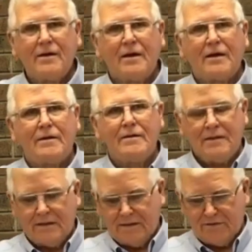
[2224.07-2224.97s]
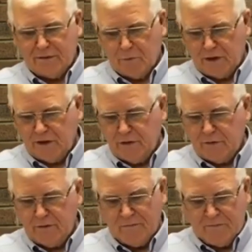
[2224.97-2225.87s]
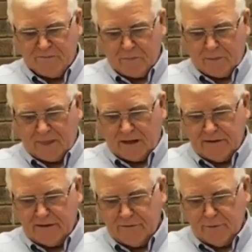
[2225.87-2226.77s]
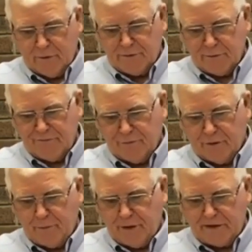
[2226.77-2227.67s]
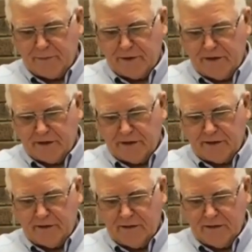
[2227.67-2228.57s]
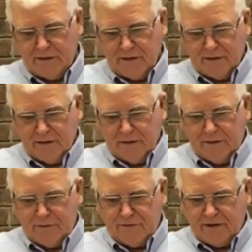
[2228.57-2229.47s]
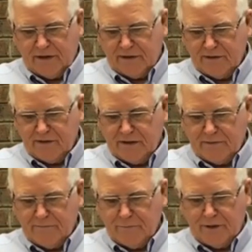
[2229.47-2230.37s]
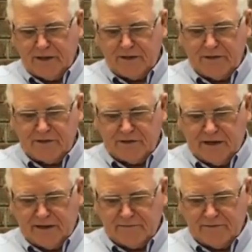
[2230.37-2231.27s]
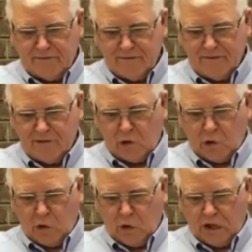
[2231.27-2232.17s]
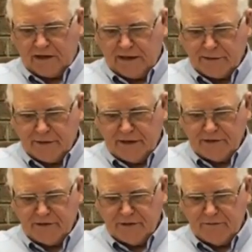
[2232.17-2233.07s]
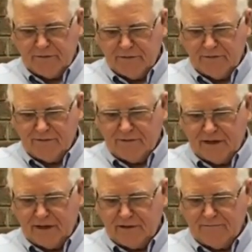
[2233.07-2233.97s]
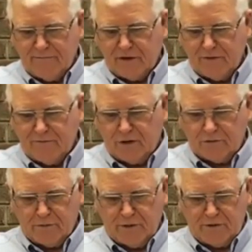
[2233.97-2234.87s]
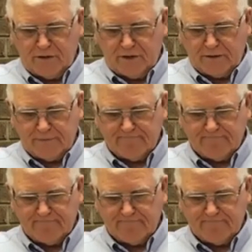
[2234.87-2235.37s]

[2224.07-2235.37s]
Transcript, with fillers: Uh, someone who uh, was Reformed Presbyterian, who says uh, we need to just have congregational singing, vo vocal music.